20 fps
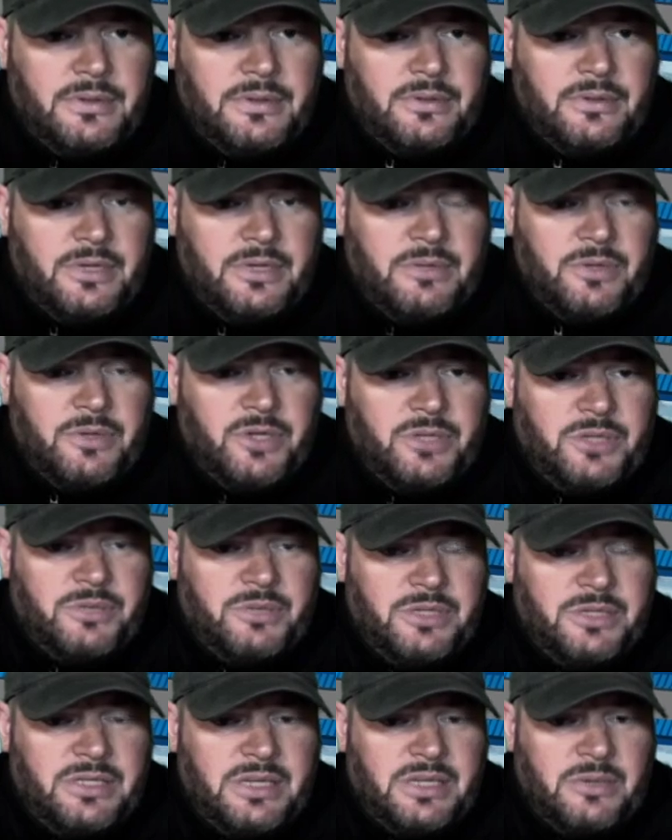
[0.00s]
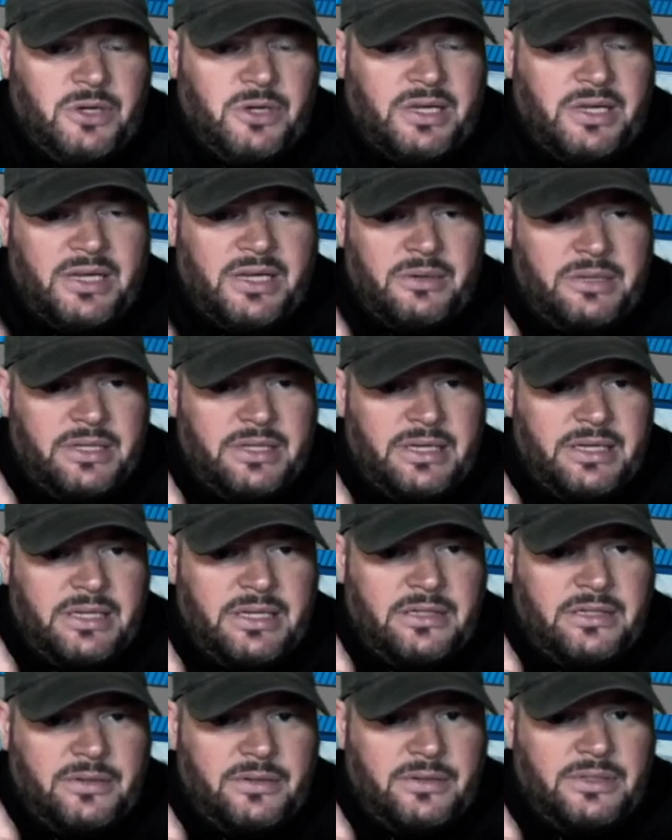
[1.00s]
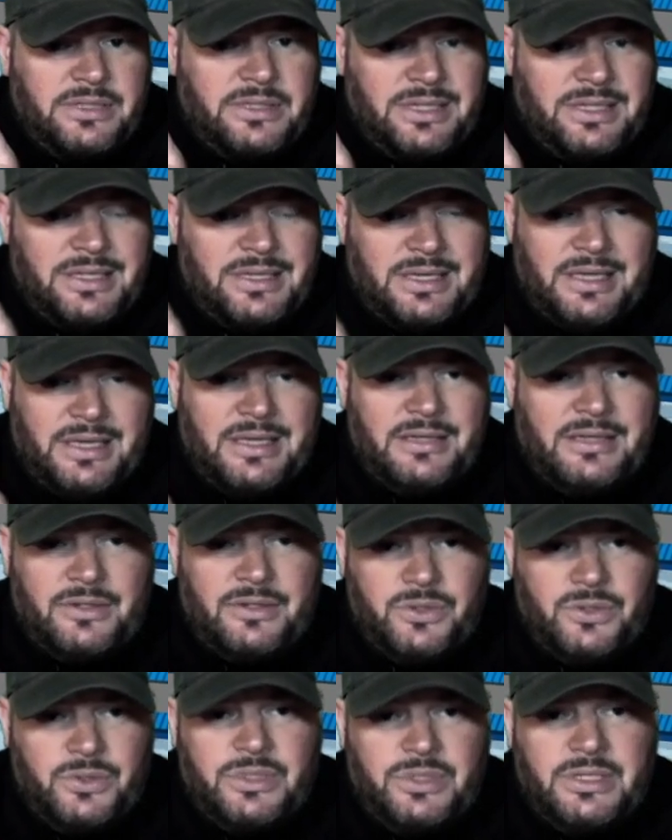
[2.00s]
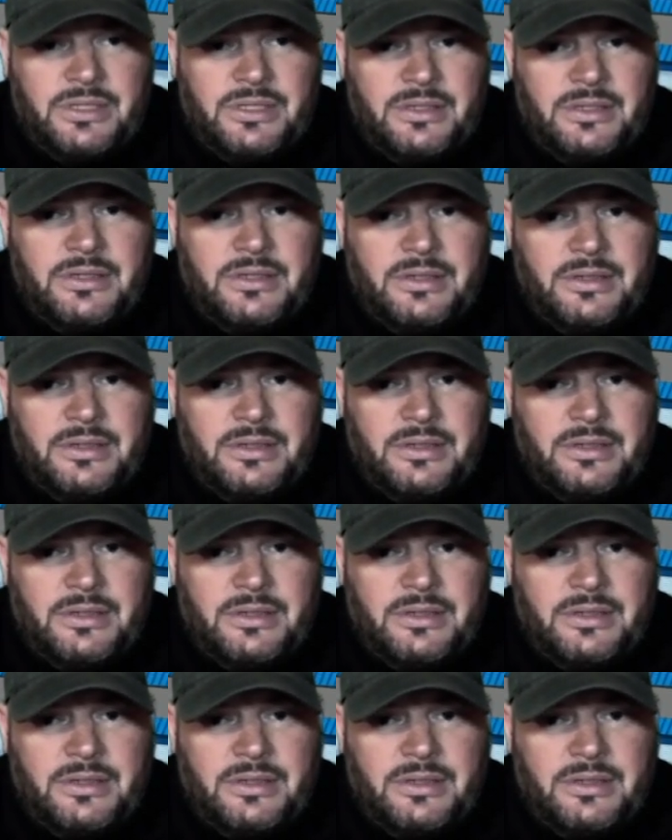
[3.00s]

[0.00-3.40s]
reimbursements, I'm okay with that as long as they can't use it